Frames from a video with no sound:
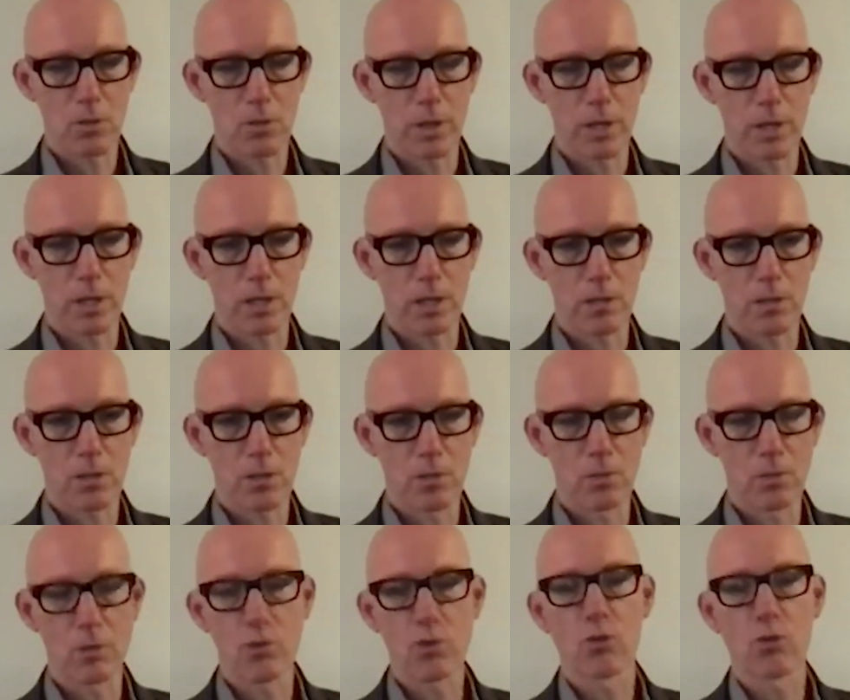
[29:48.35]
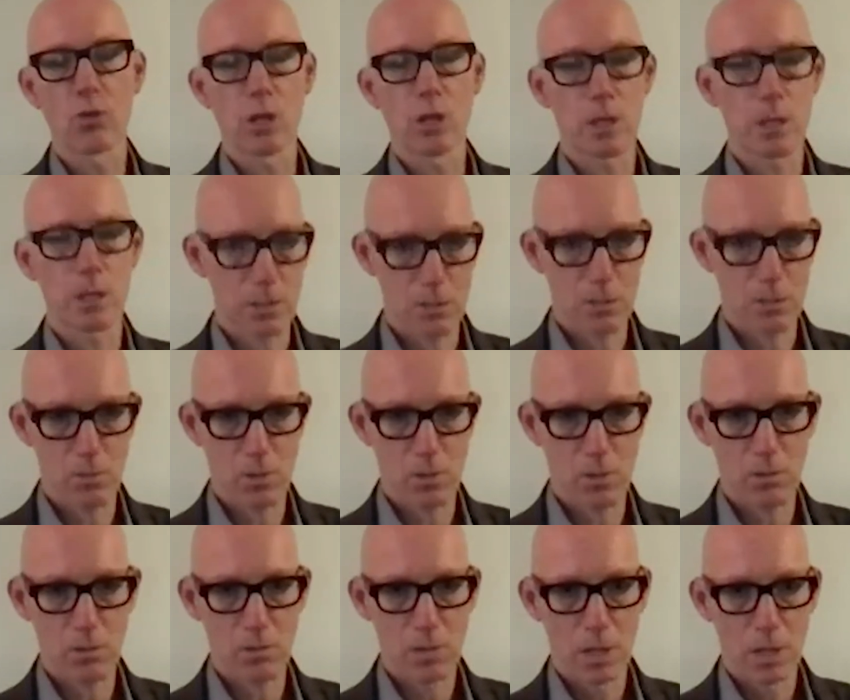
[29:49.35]
20 years to ensure that it doesn't
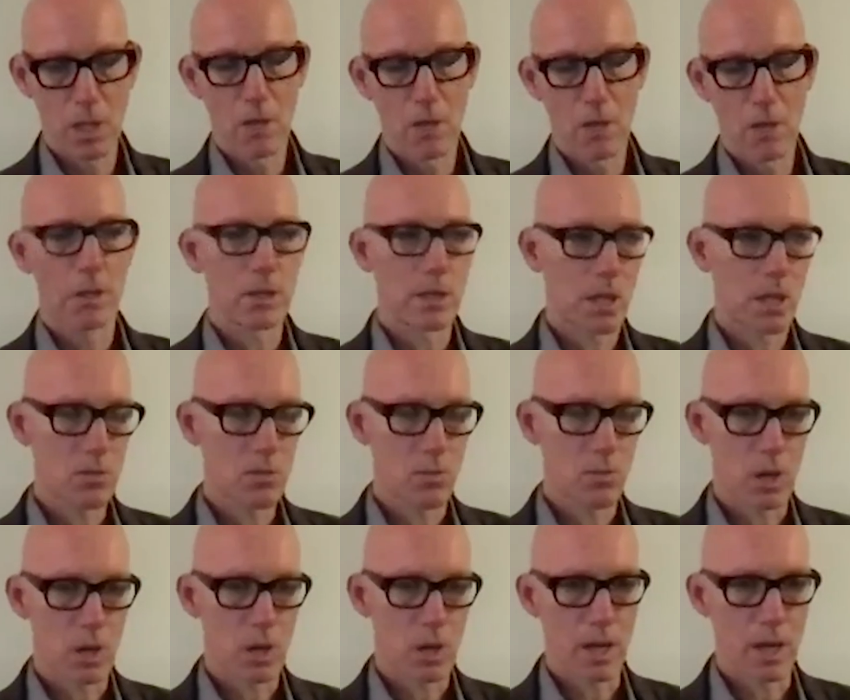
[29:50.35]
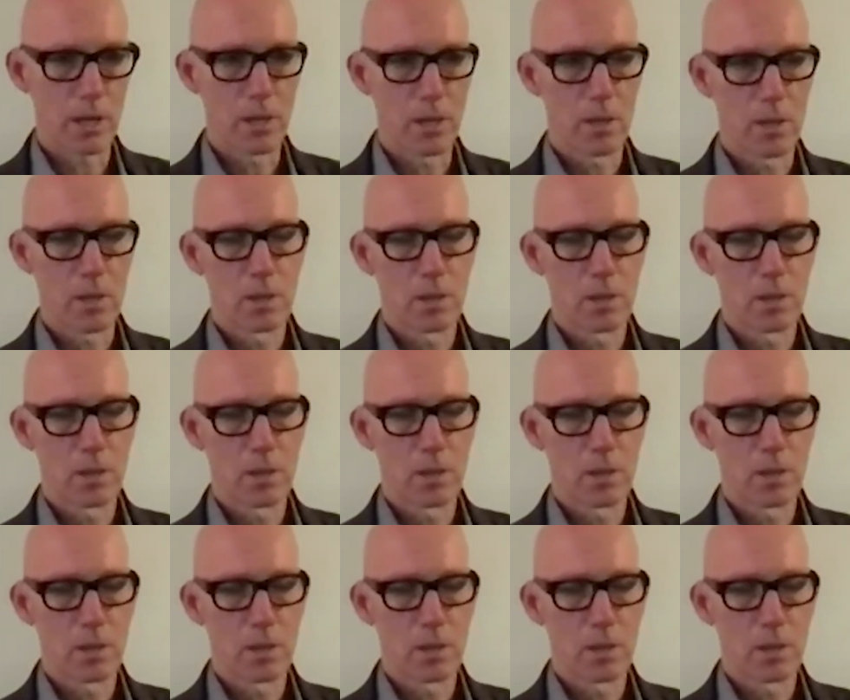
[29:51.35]
work. I mean that's why